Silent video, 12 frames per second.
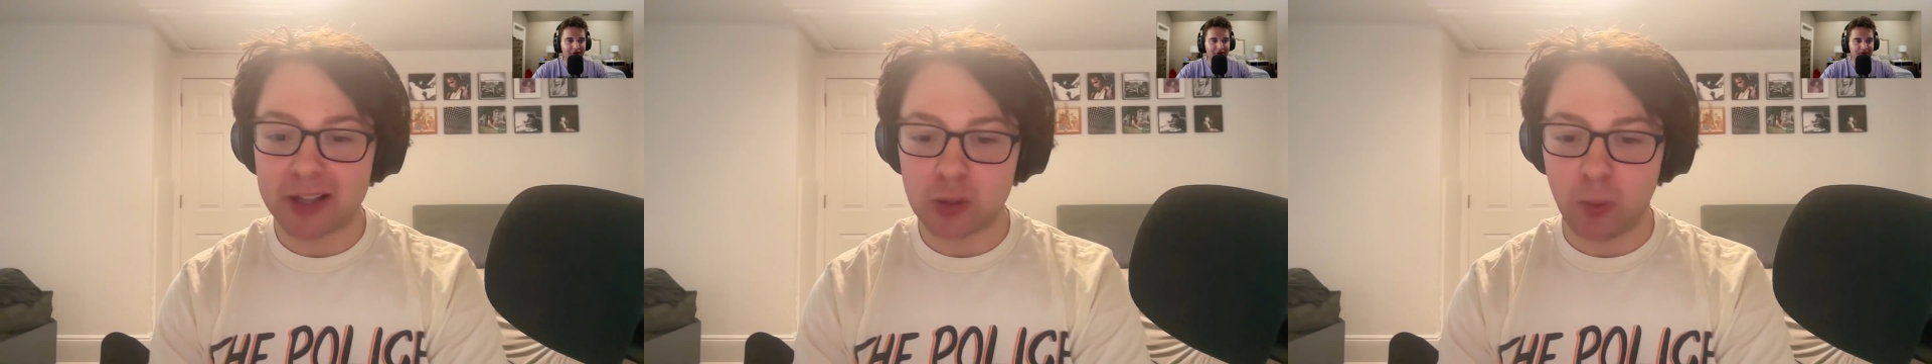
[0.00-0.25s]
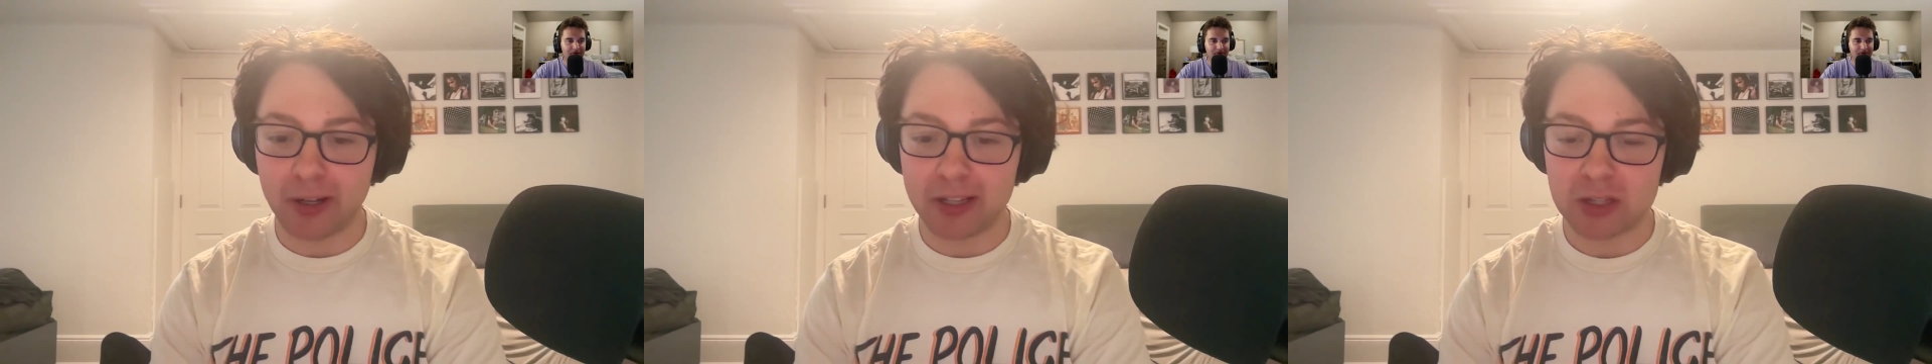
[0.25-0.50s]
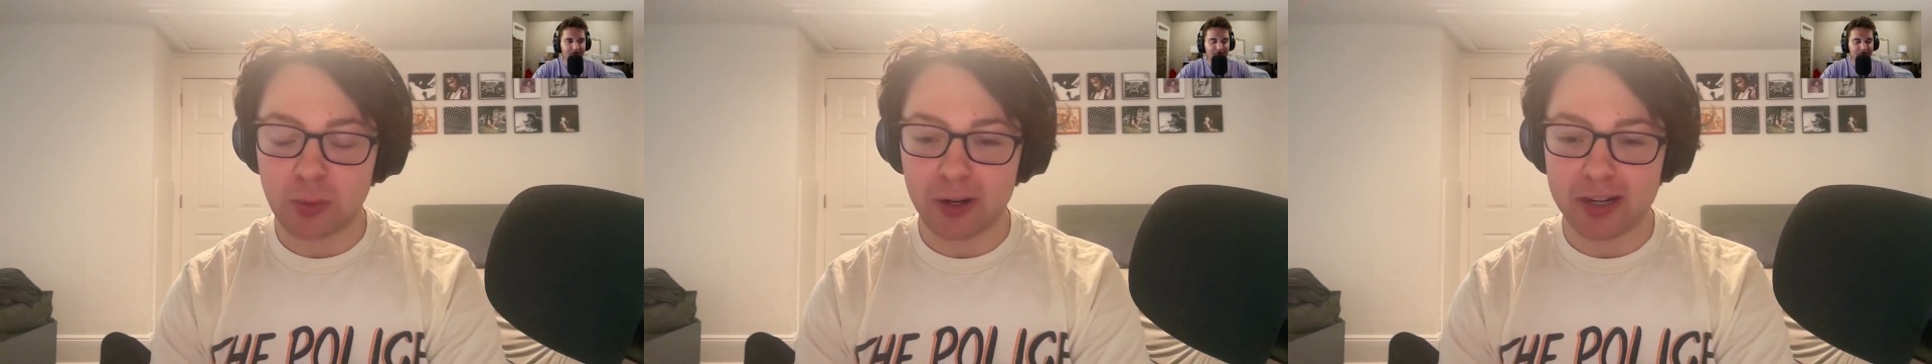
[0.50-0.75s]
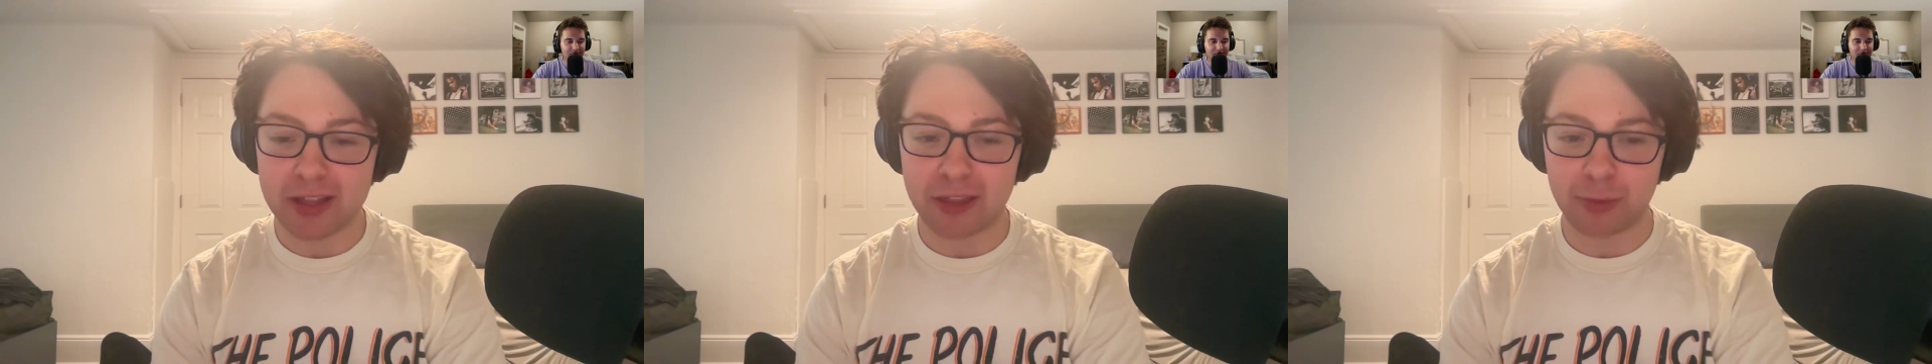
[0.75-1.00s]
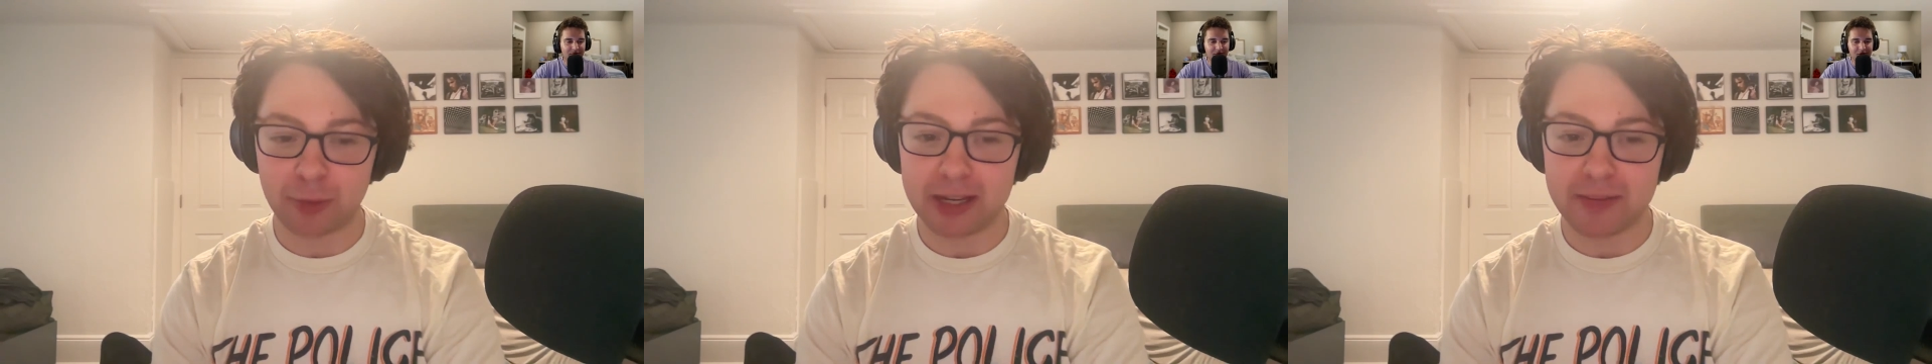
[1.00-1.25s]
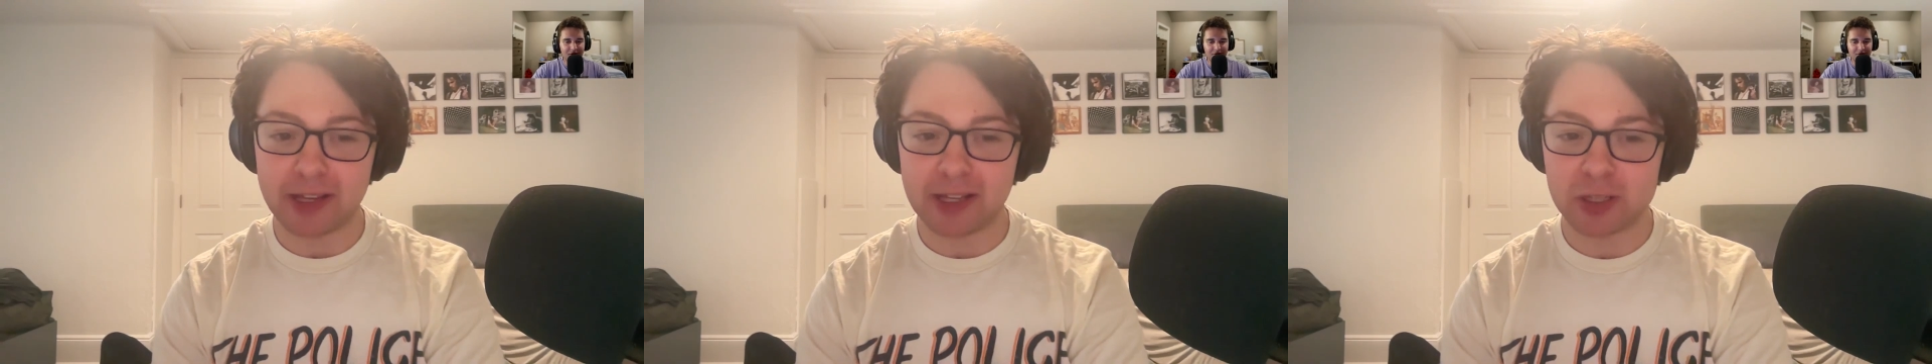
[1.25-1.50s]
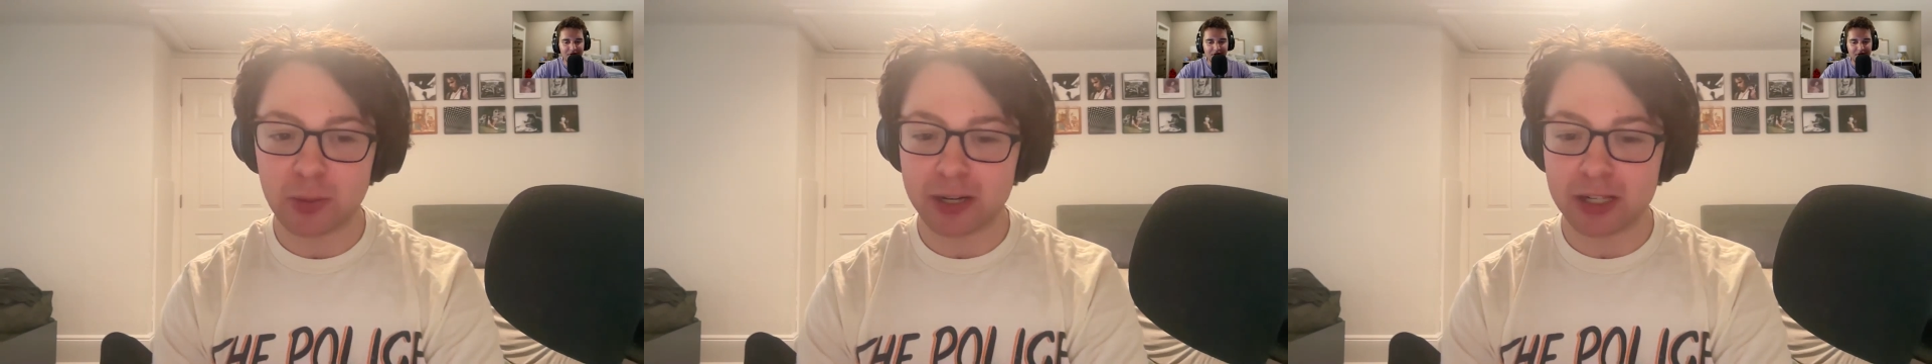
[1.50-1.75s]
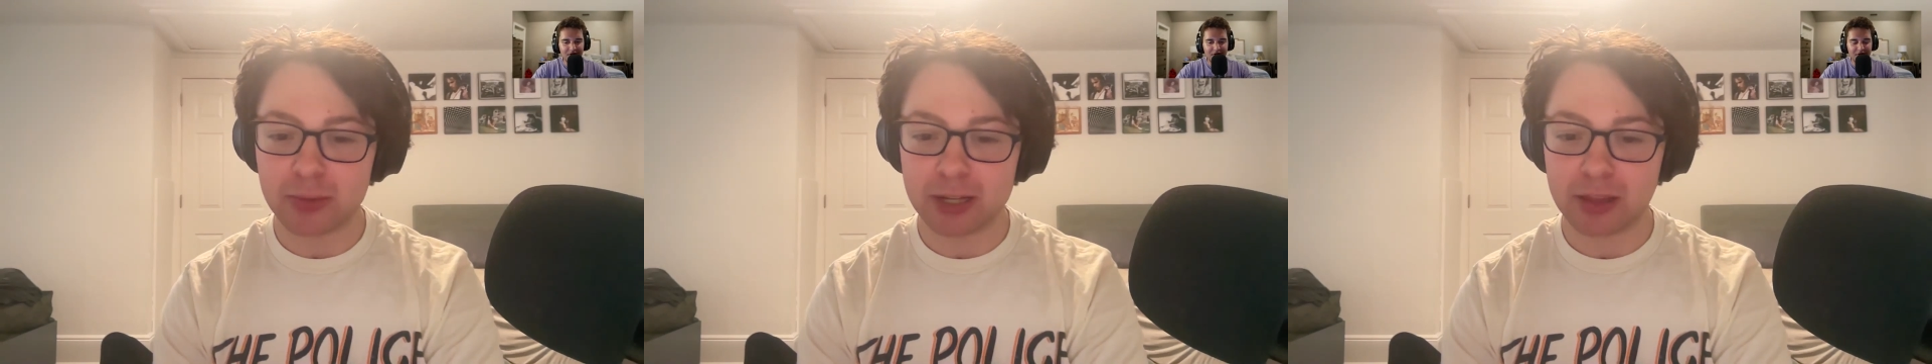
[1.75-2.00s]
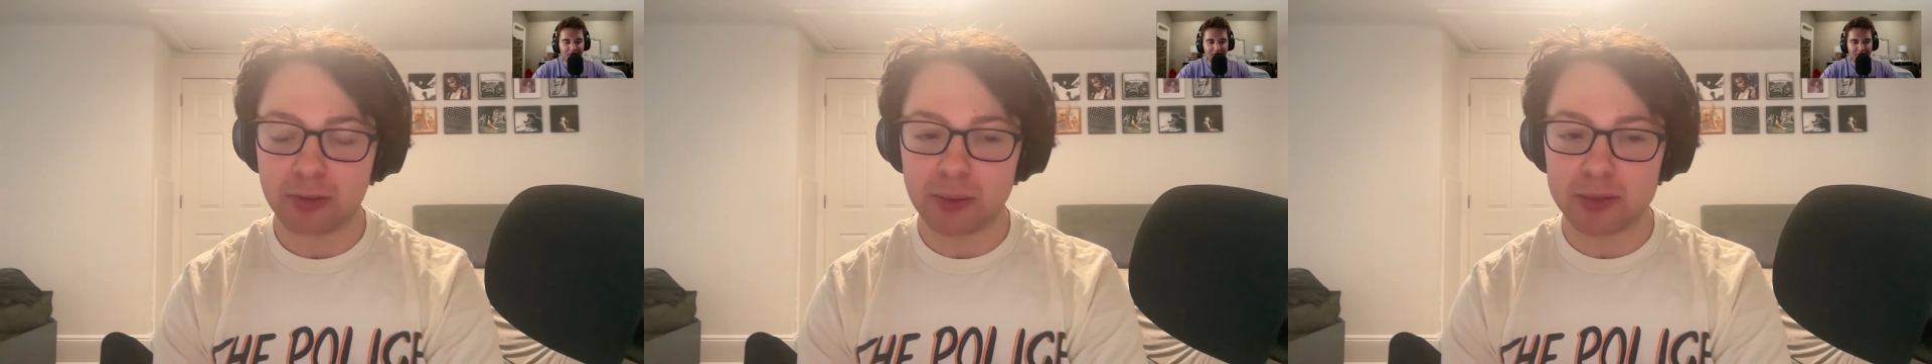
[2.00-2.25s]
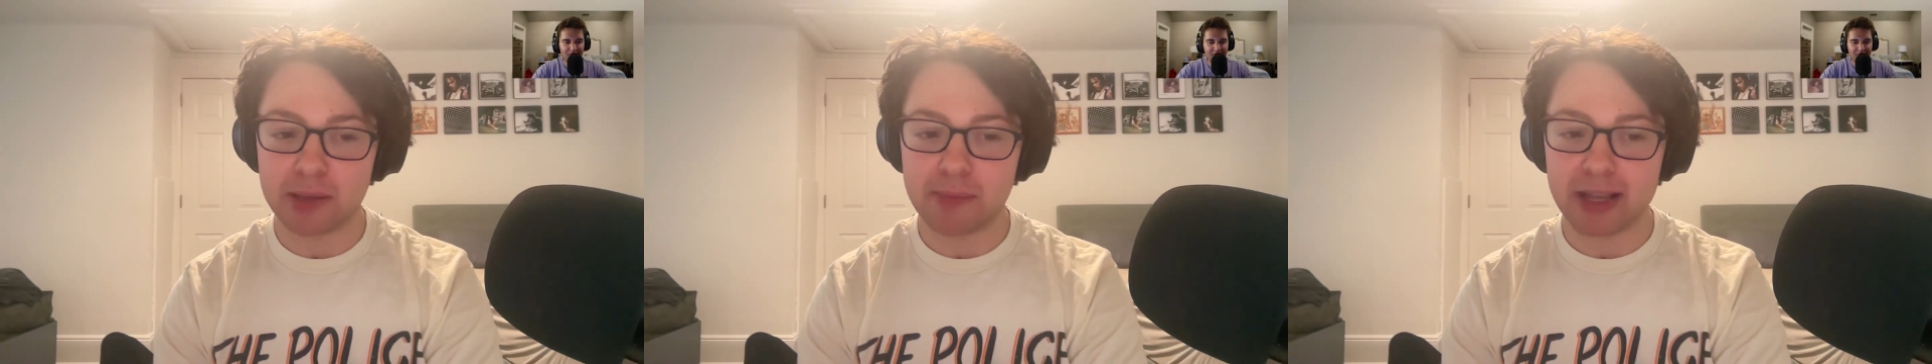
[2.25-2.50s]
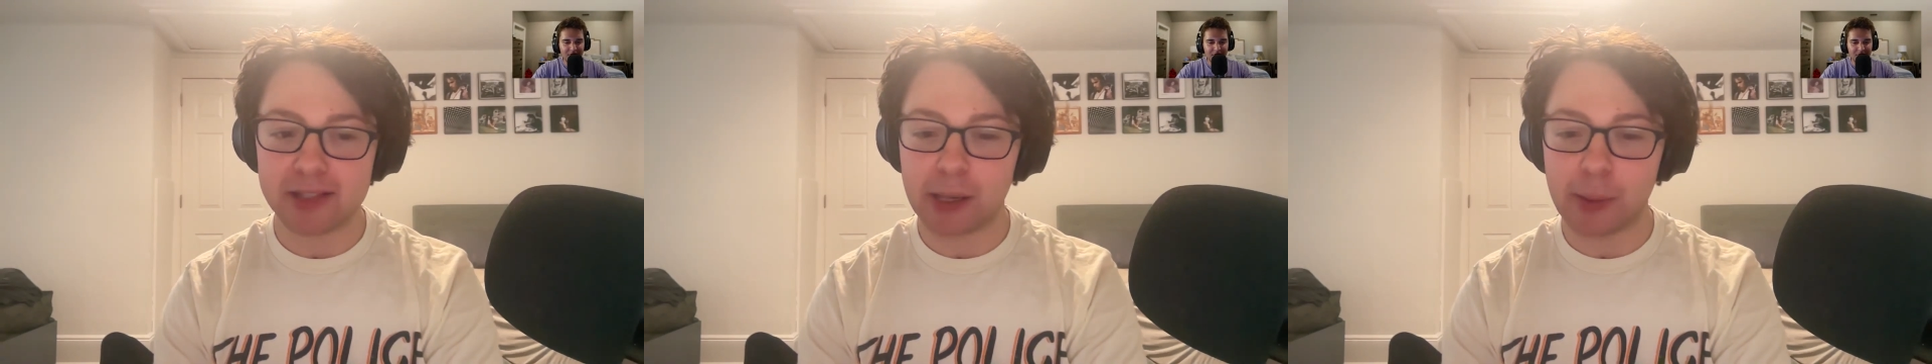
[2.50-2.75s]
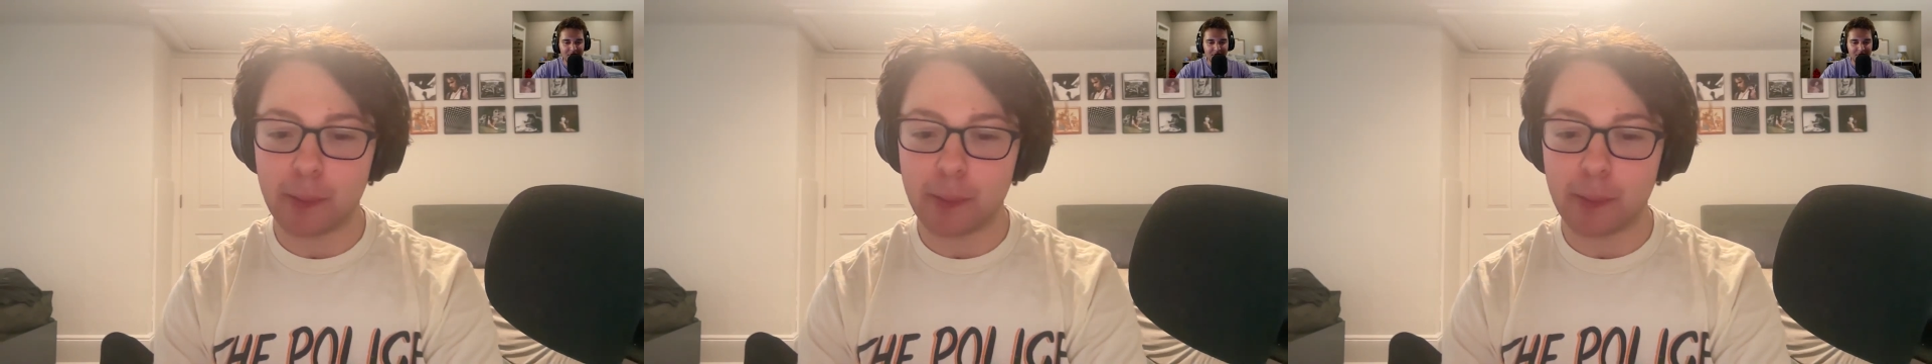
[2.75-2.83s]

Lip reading: 2023 because 2023 was amazing,